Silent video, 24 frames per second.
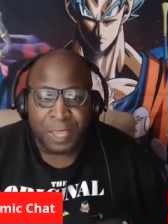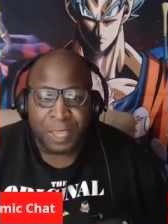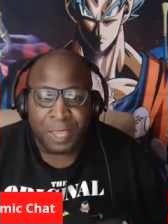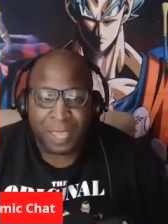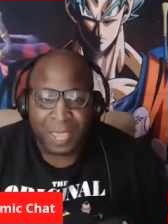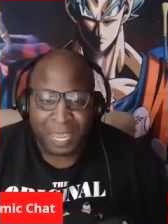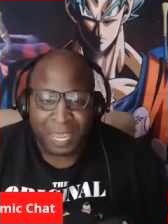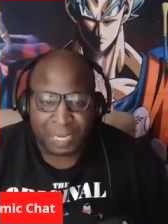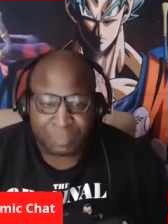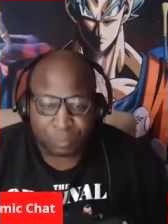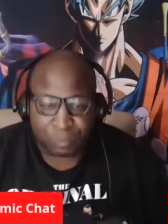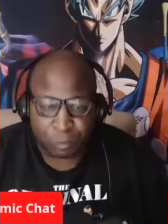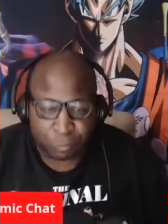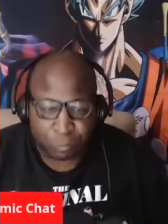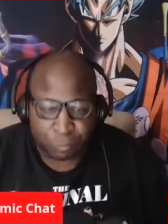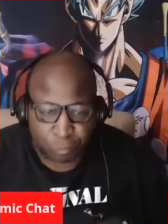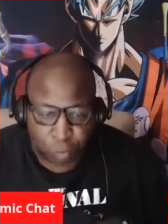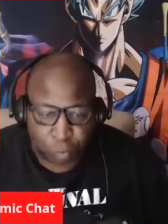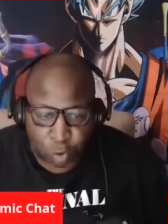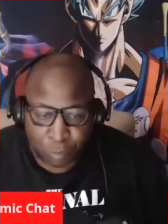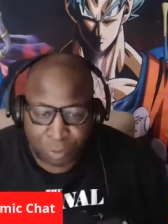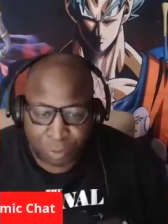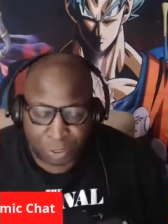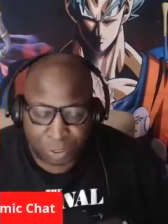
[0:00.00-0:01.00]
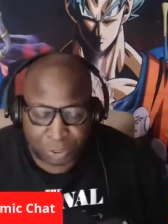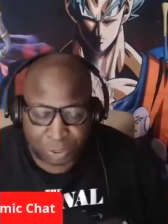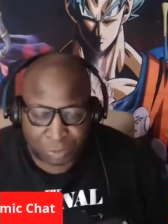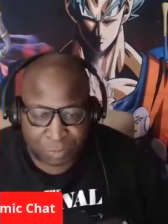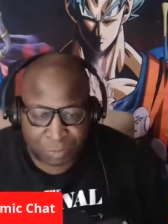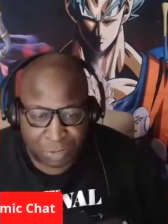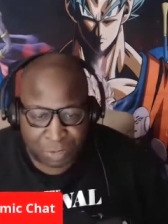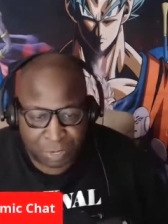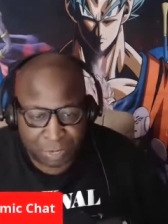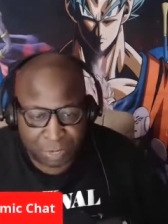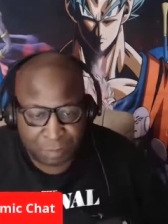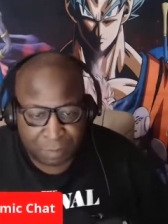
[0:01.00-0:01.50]
has been rumored to
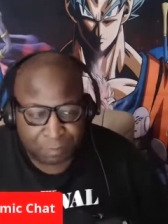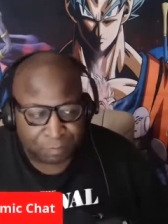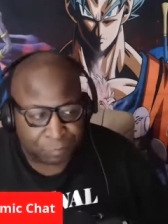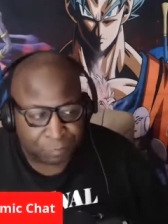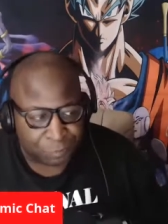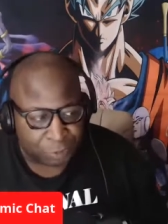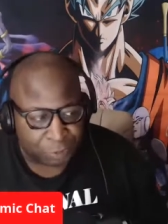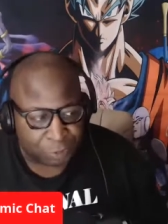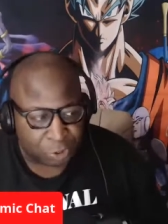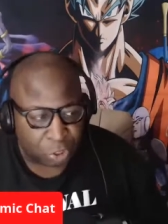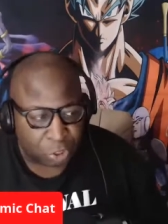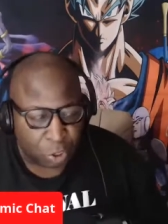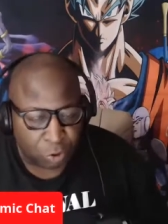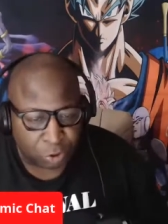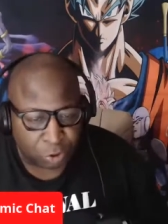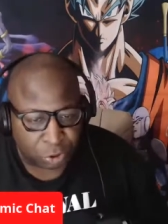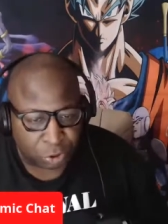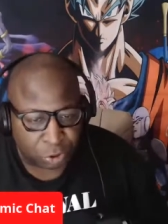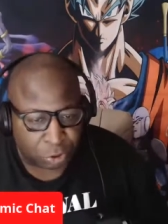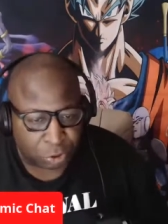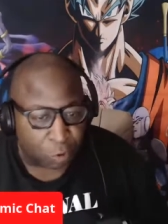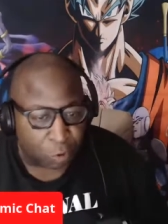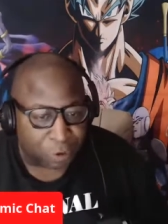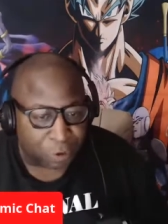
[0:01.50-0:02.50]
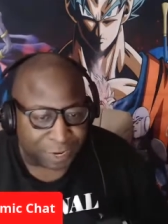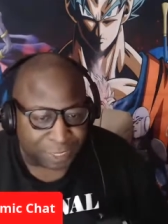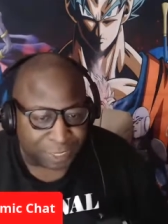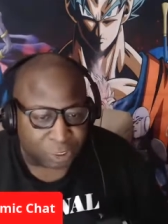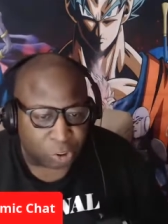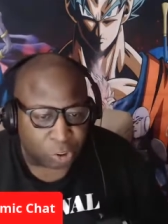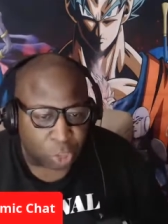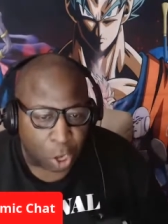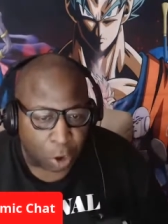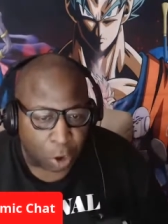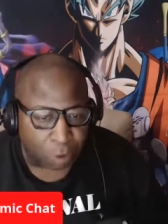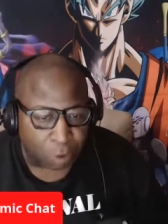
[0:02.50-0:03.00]
be chosen or in
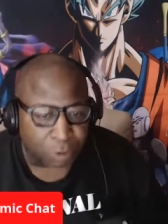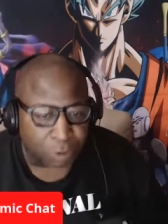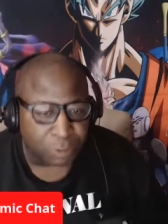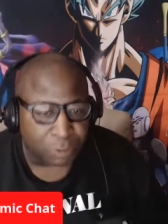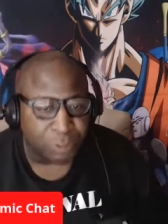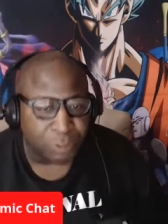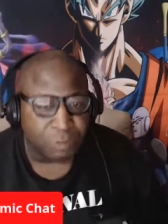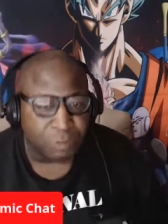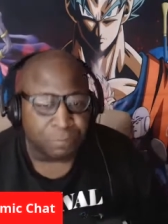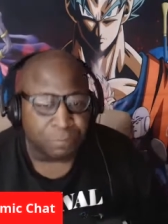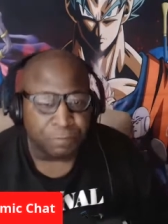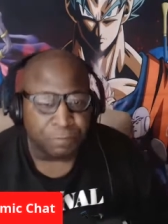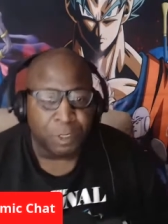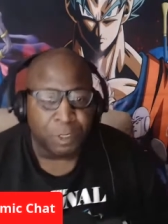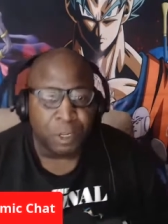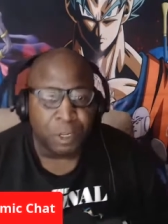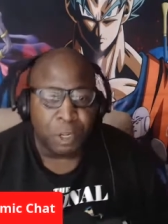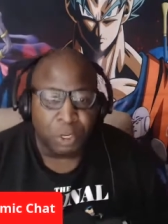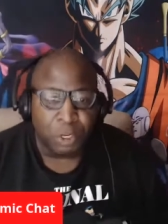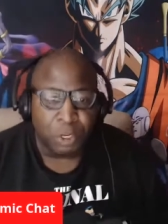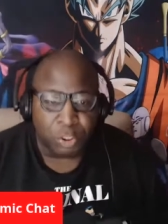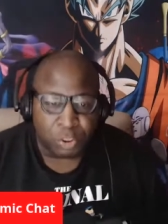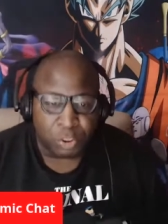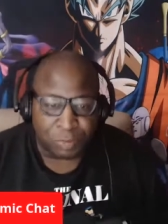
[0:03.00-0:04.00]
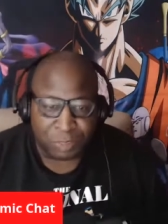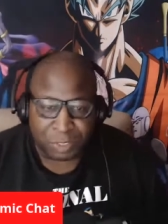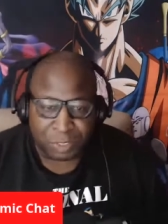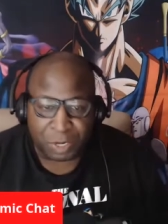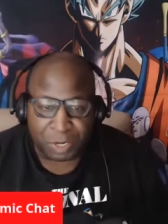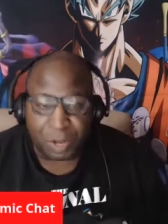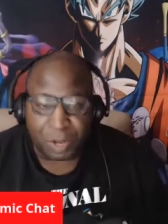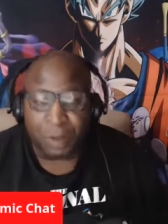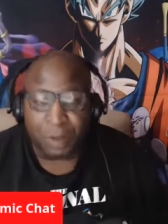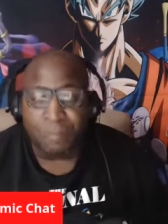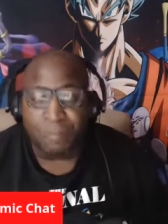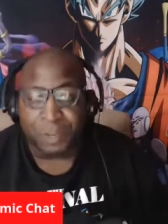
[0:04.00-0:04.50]
talks to
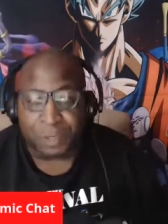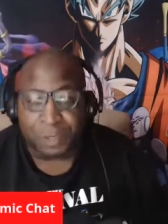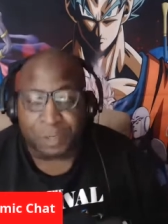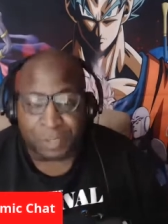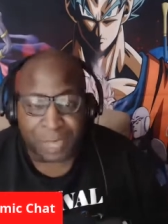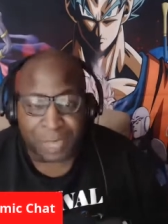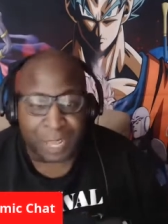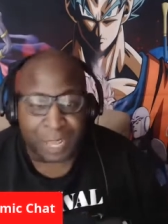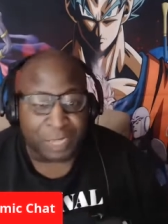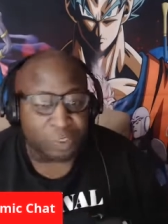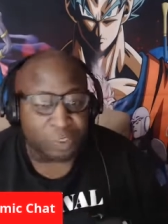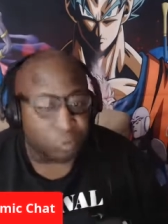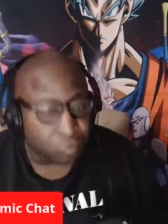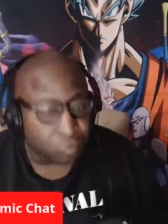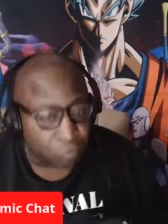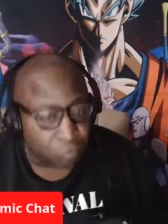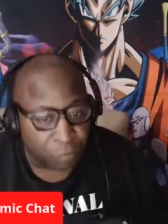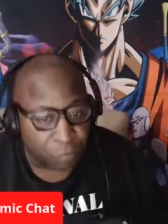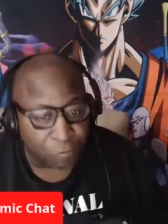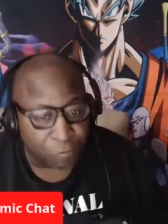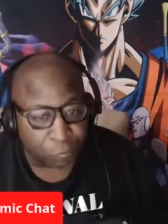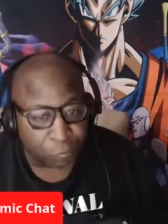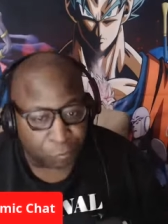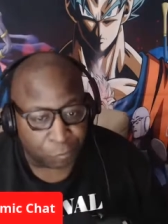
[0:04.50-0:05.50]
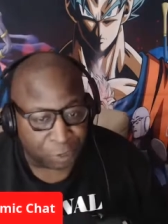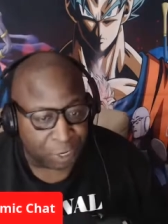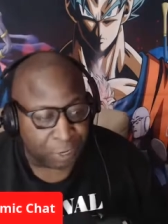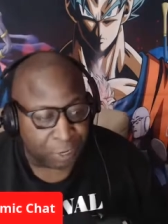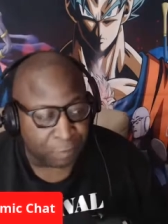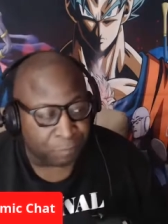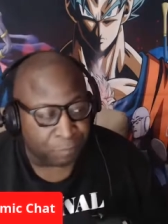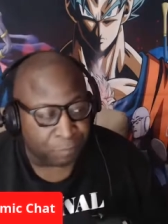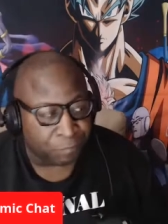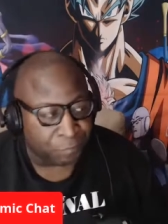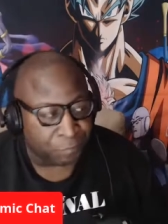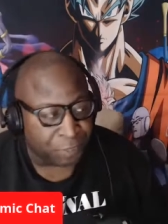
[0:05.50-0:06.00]
become the next
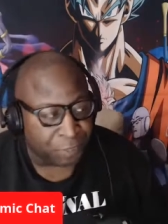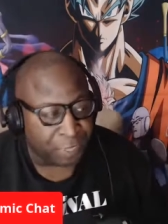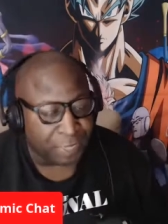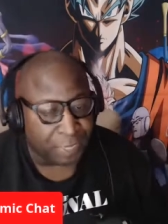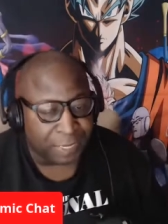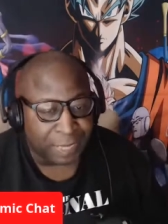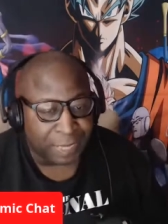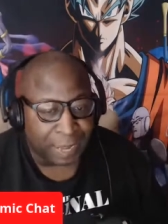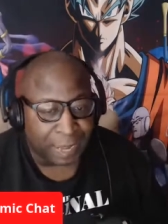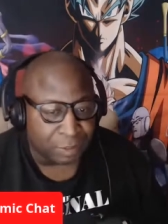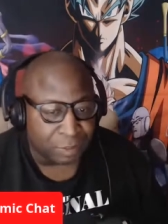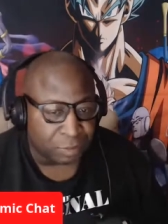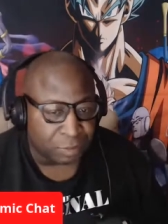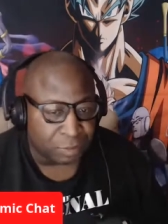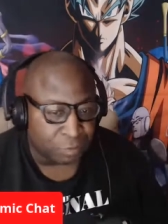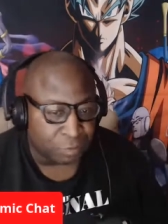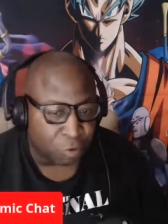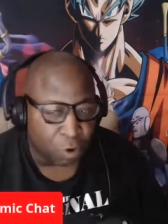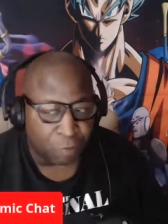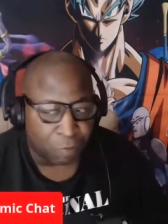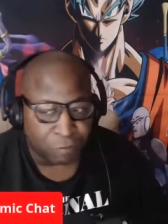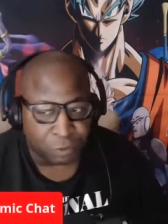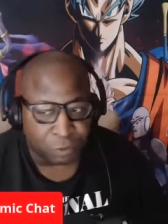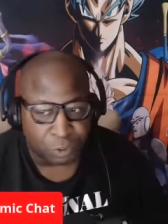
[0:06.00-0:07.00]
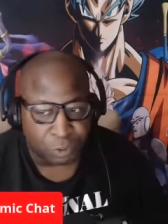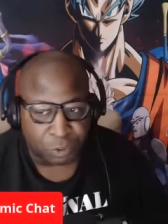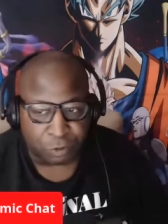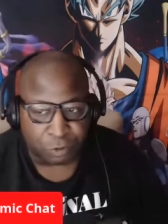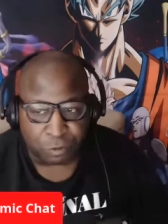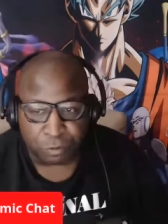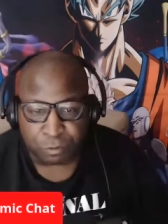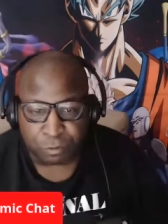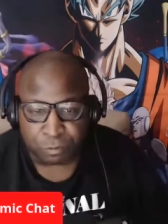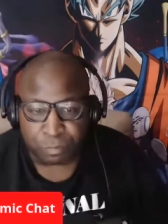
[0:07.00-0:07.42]
Wolverine in Captain Marvel 2.